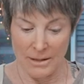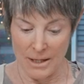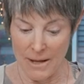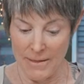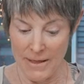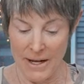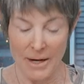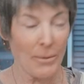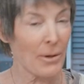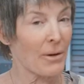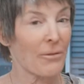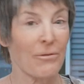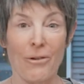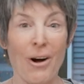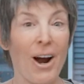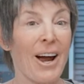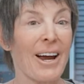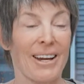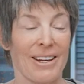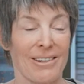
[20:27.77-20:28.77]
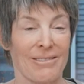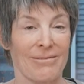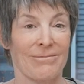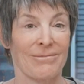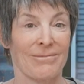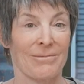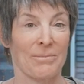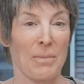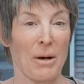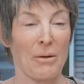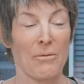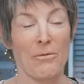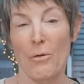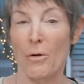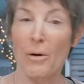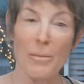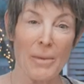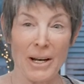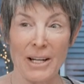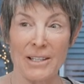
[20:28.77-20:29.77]
and then I'm gonna fry it. About
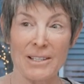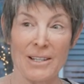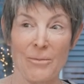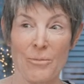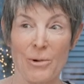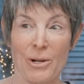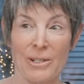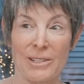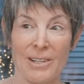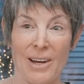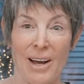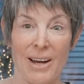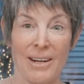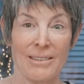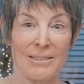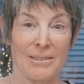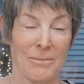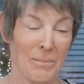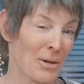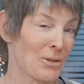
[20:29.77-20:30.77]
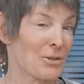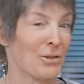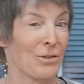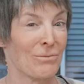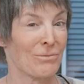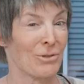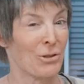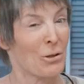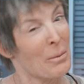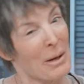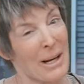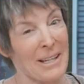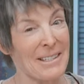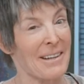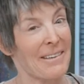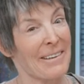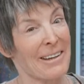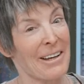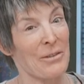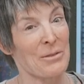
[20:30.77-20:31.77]
4 minutes on one side, about 2 minutes
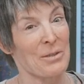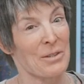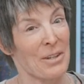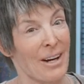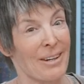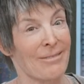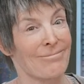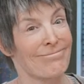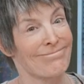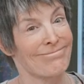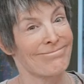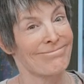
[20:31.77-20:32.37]
on the other side.